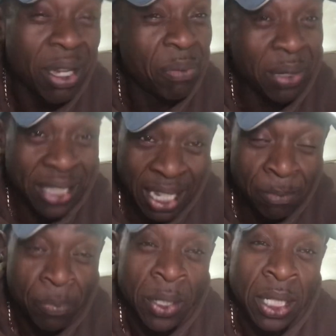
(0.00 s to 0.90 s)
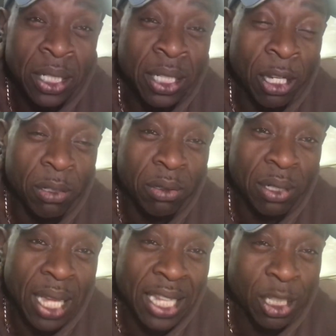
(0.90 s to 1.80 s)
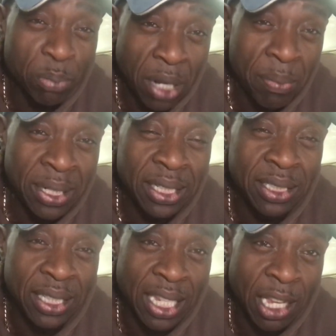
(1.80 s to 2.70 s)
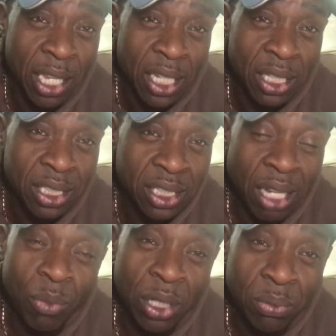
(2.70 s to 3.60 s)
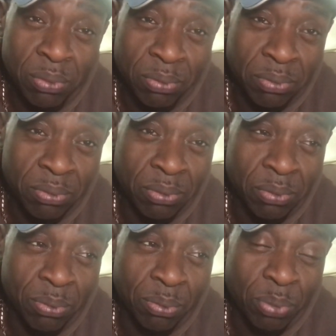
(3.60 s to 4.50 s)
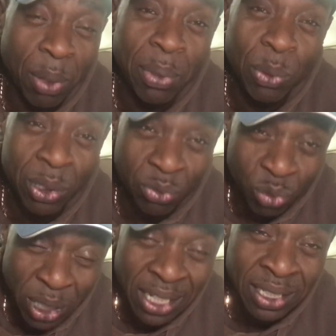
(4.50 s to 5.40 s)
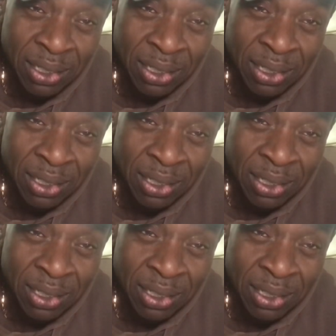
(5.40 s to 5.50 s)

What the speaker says: But then, you know, as a Prime Minister, yeah, someone probably would have written